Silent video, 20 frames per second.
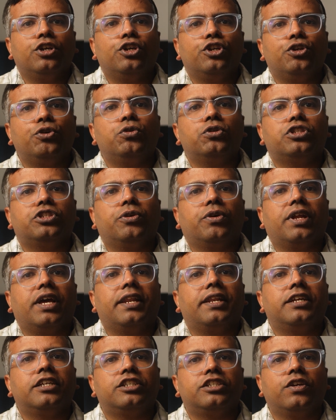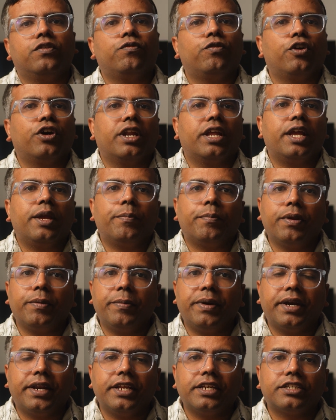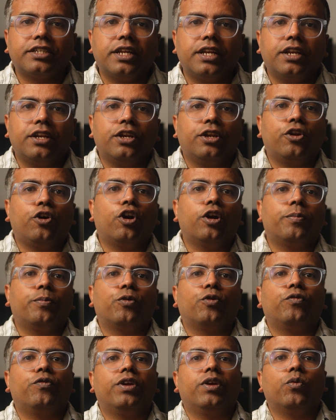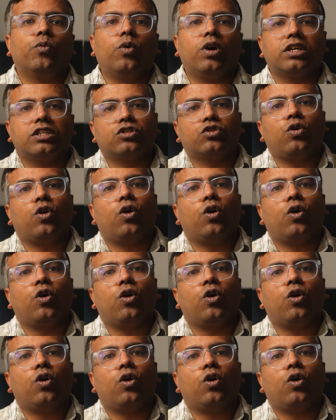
Use your energy for implementation, not proving what's